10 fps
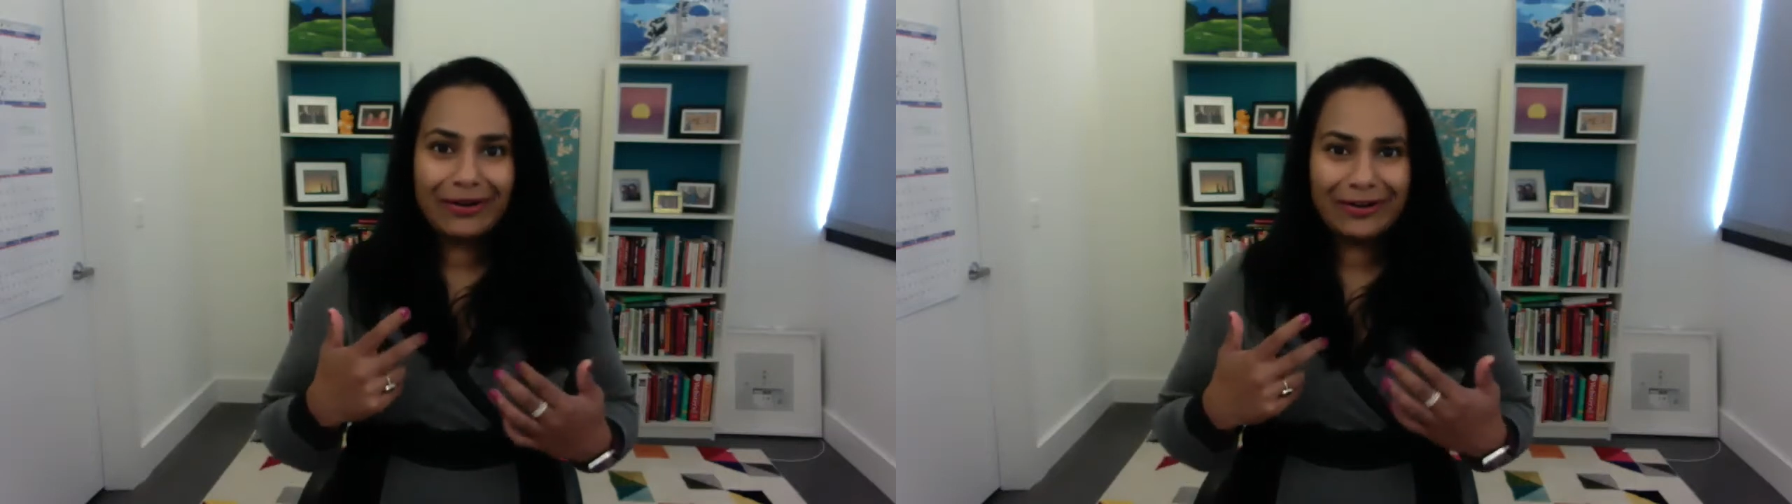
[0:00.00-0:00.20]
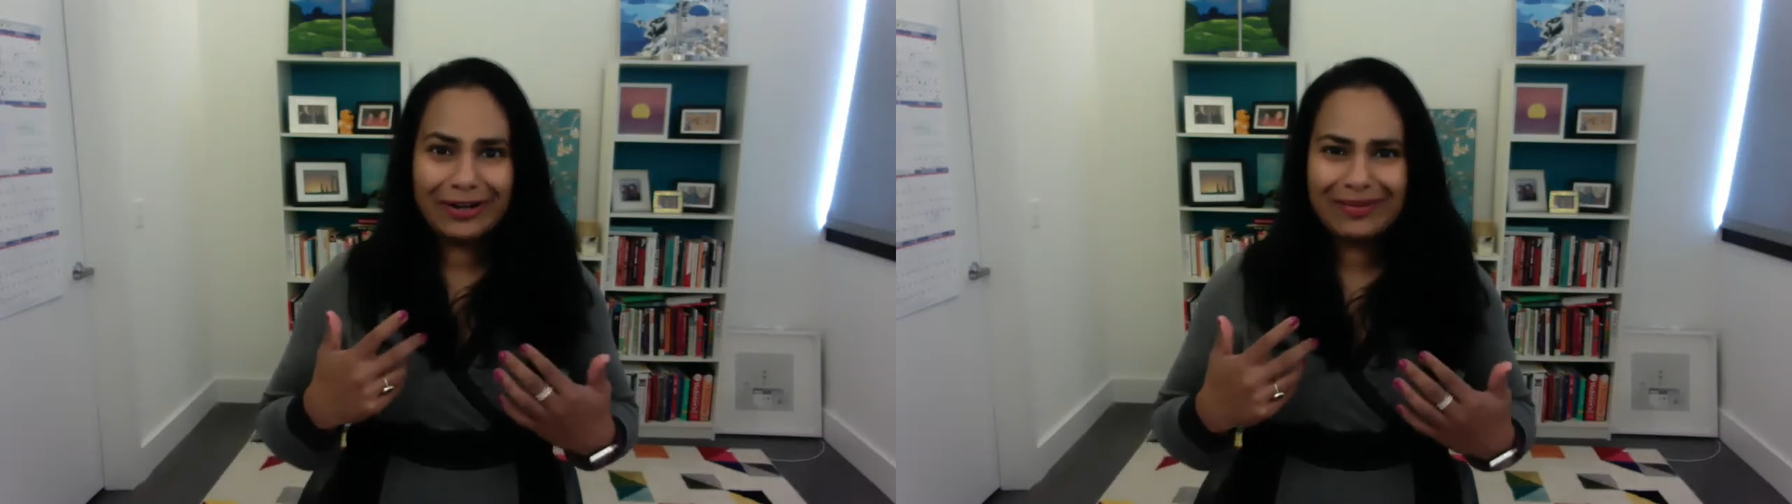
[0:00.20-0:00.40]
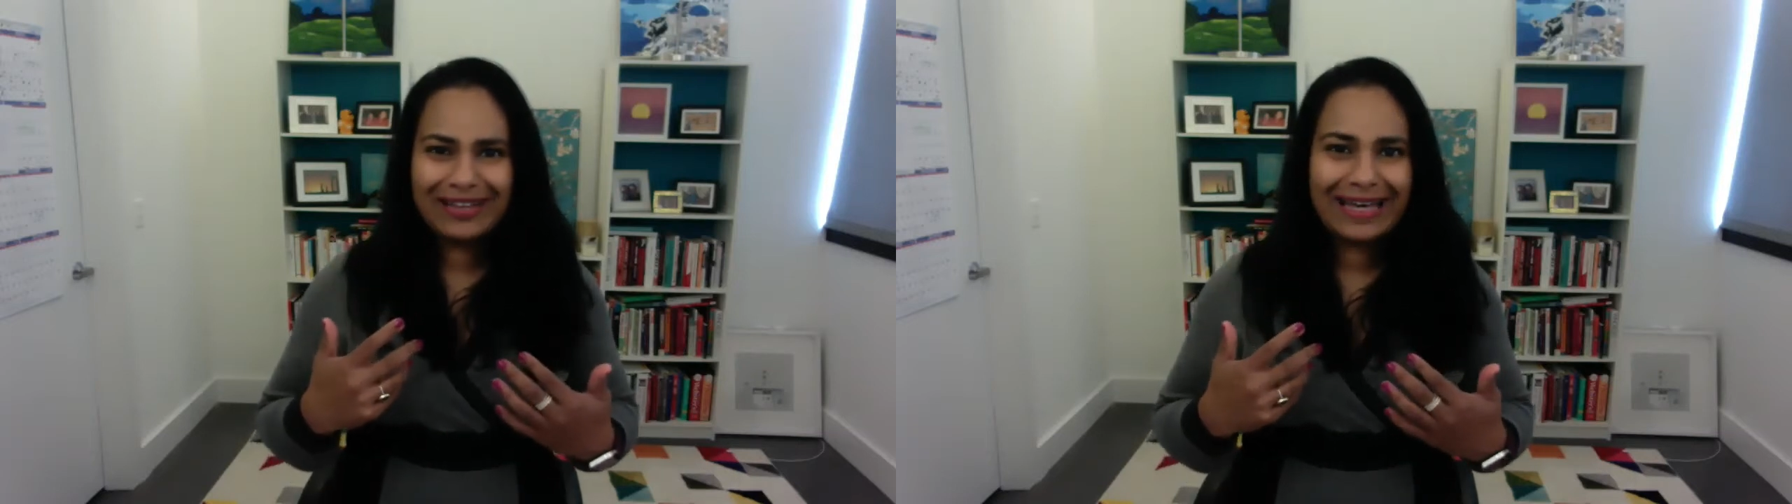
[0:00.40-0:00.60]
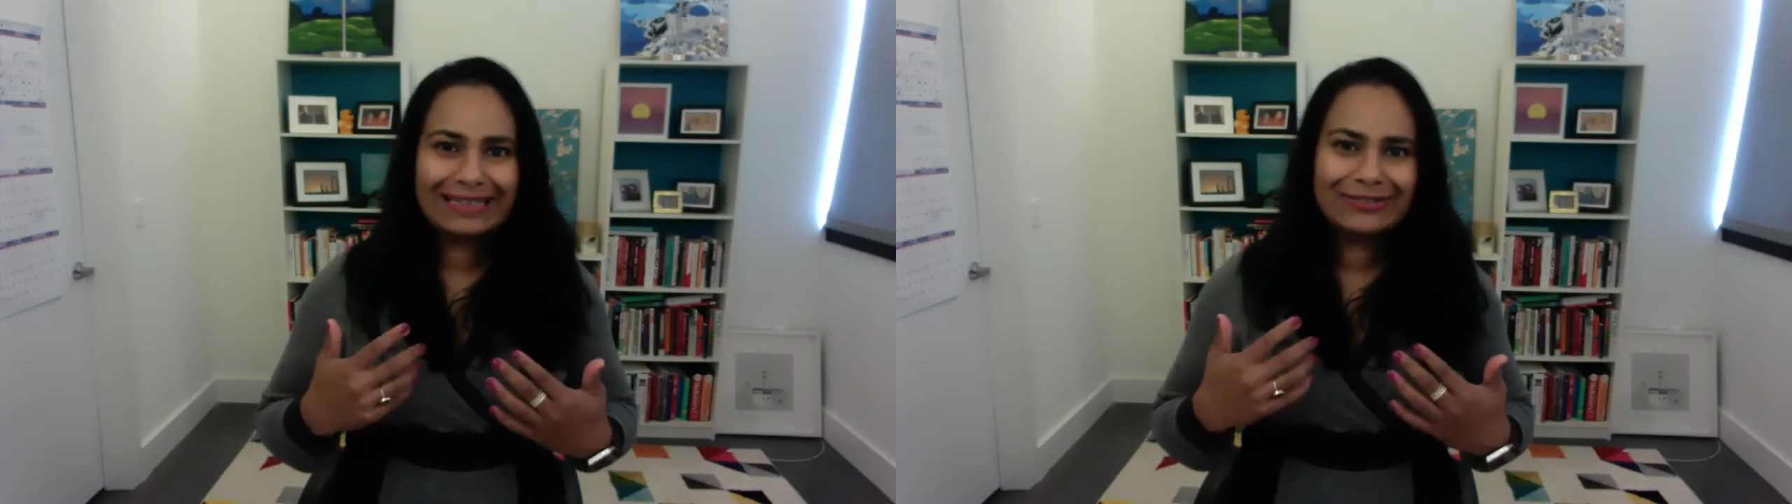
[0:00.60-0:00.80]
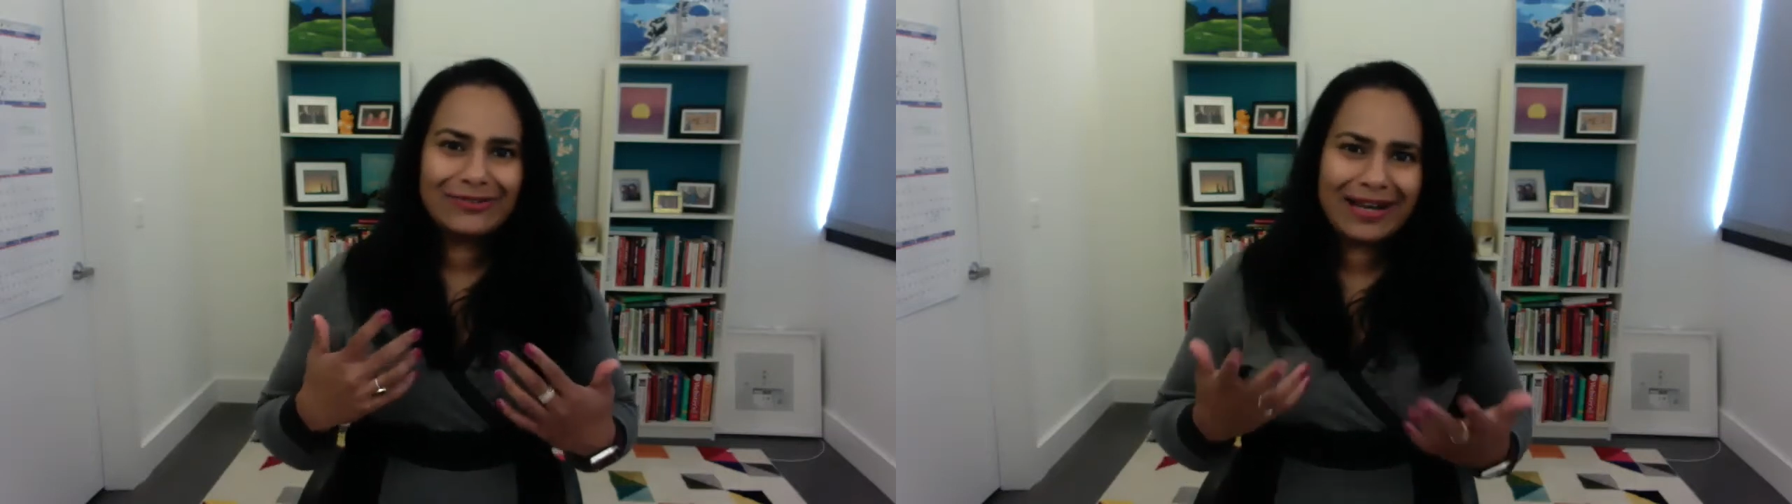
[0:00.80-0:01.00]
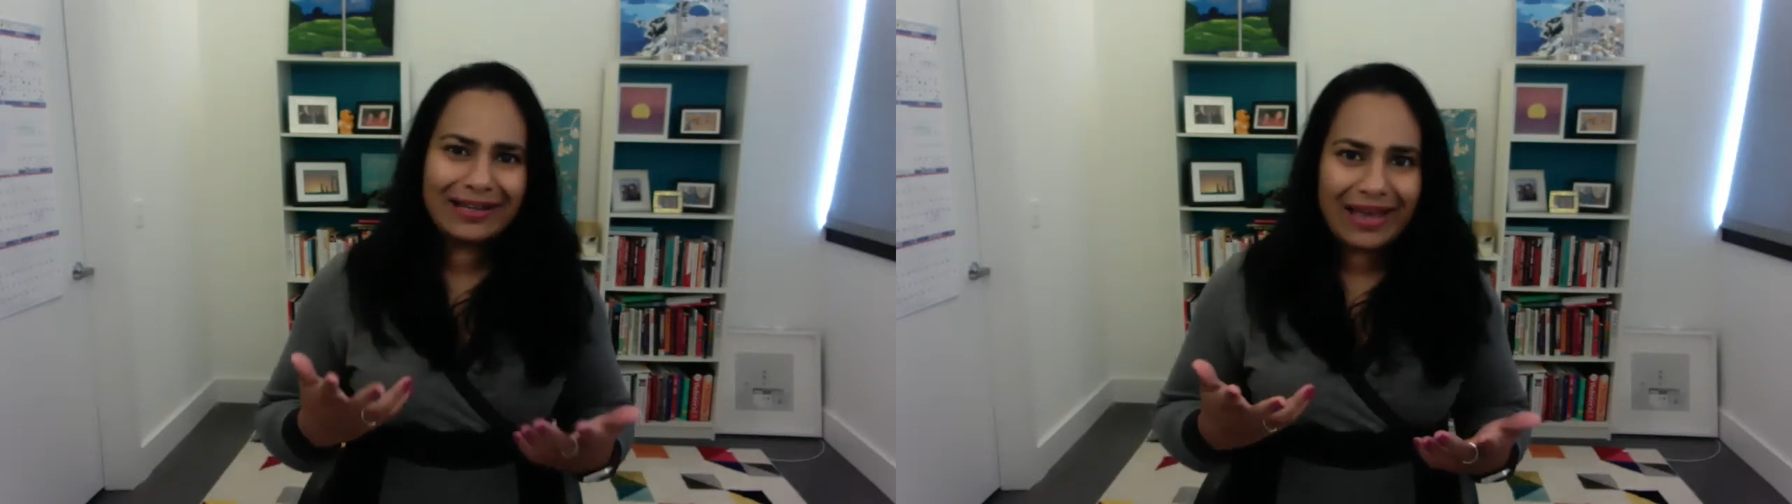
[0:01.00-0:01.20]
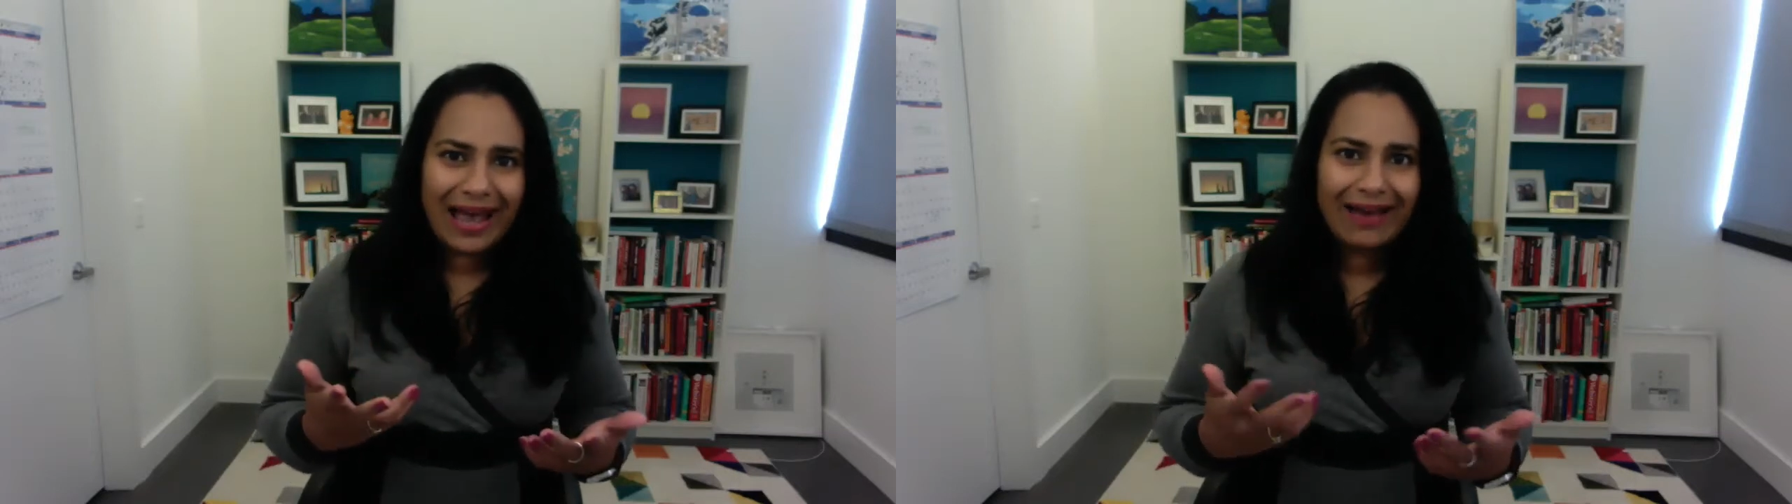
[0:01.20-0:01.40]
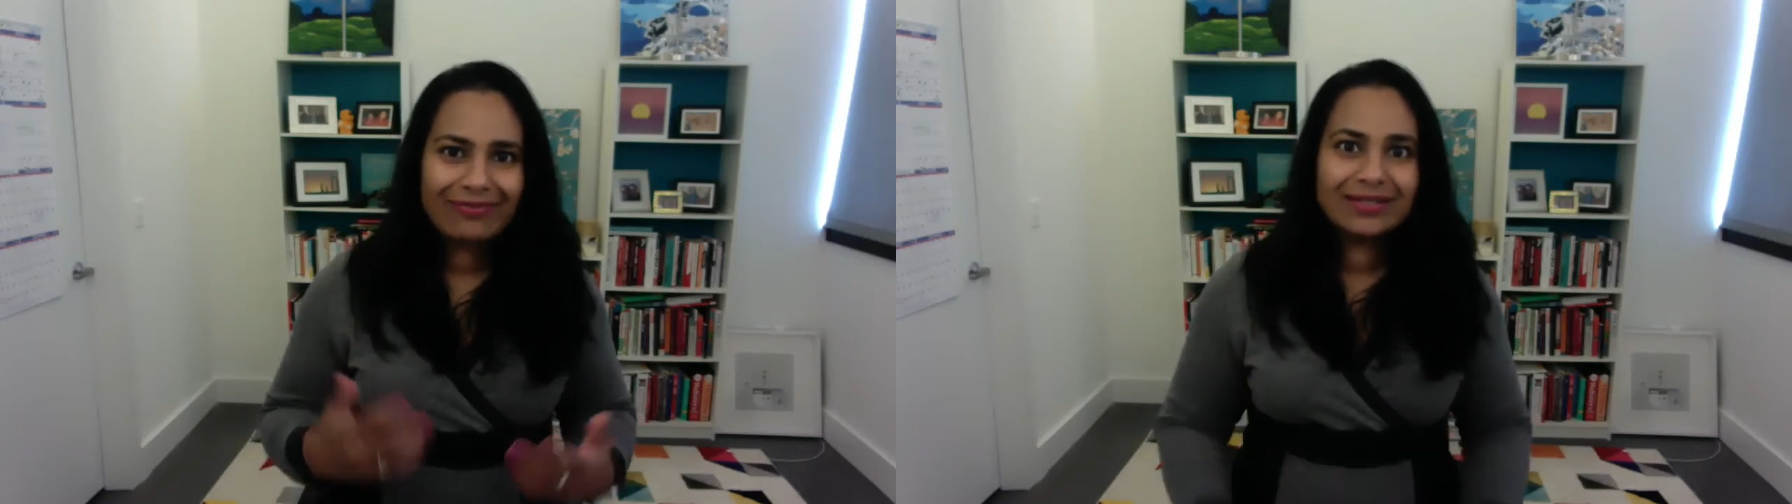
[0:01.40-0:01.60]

You're going to be like trying to laugh.